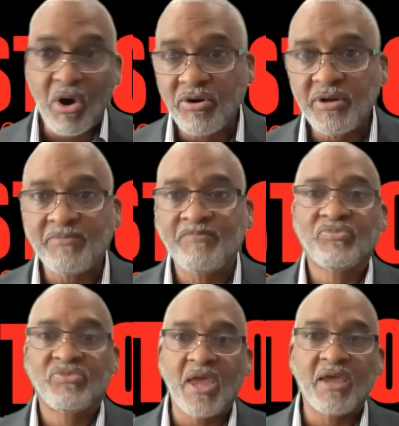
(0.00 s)
burden,
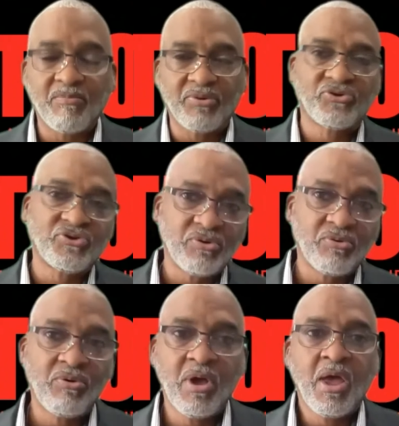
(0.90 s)
they can
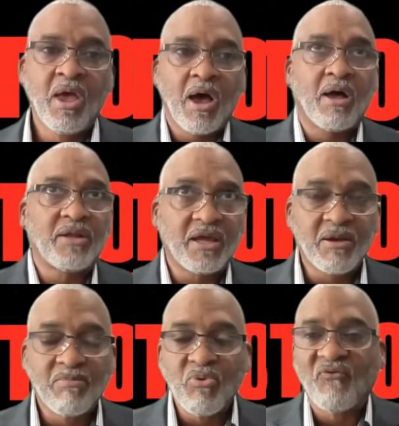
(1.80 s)
pursue they
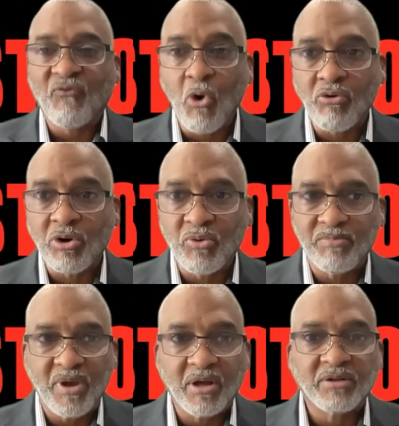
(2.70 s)
can move forward
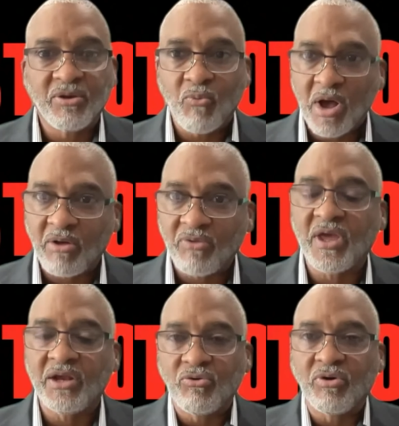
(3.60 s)
with building wealth
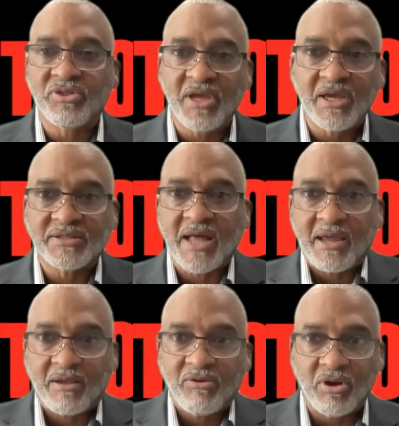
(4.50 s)
and doing things
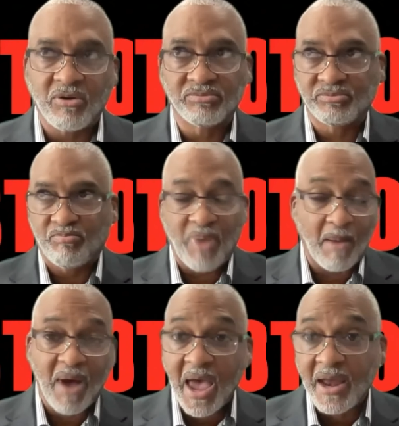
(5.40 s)
like,
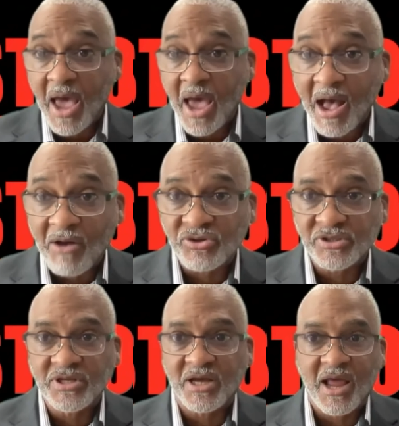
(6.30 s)
buying a house
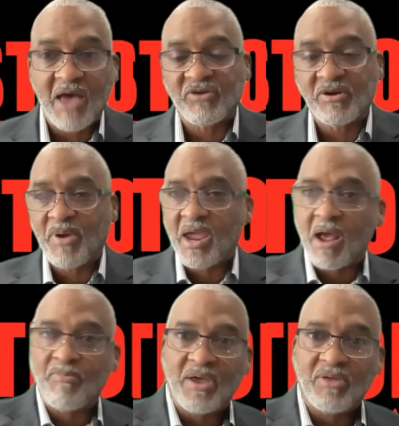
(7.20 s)
instead of having to pay
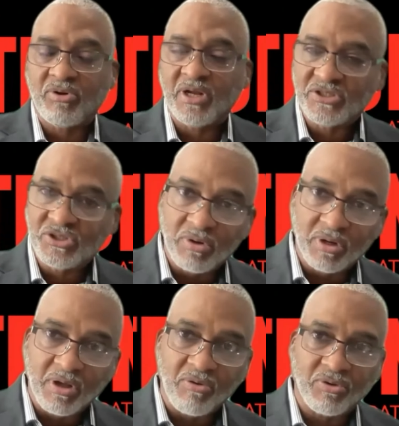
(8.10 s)
on that
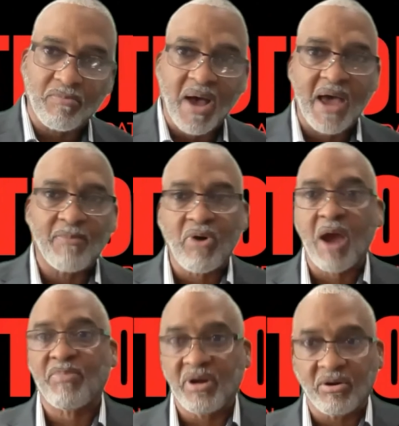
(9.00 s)
student loan, or buying
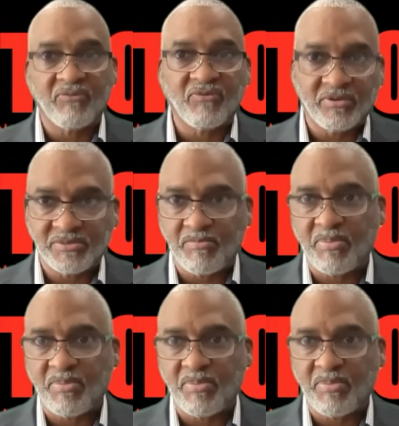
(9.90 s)
property, or different,